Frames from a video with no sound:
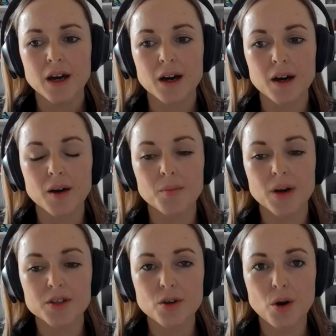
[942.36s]

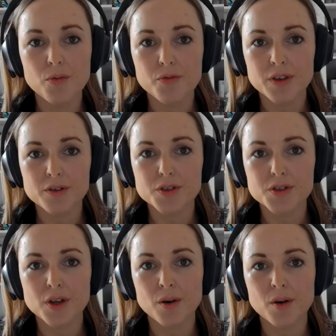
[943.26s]
So hopefully there's
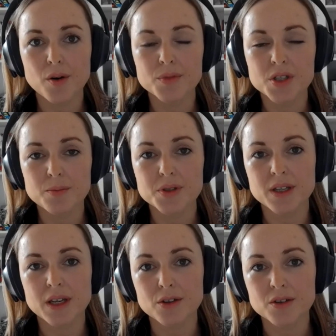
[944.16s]
some tips
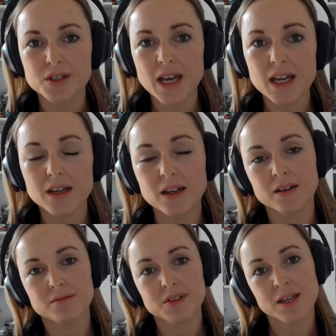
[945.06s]
that you can take
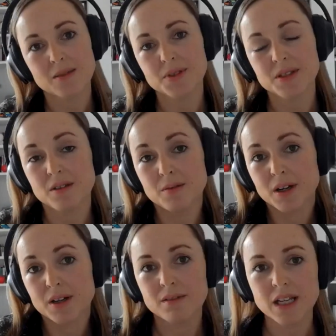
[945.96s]
and tips that you
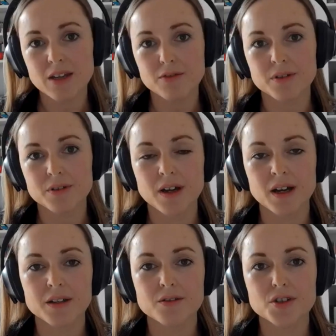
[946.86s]
might leave
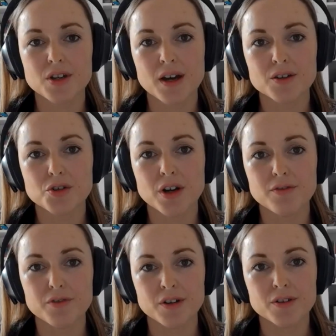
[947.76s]
and try
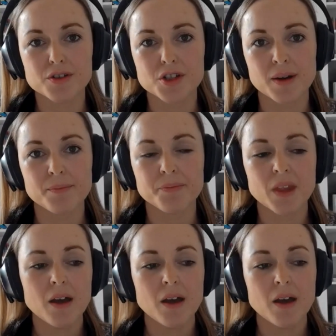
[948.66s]
for another time.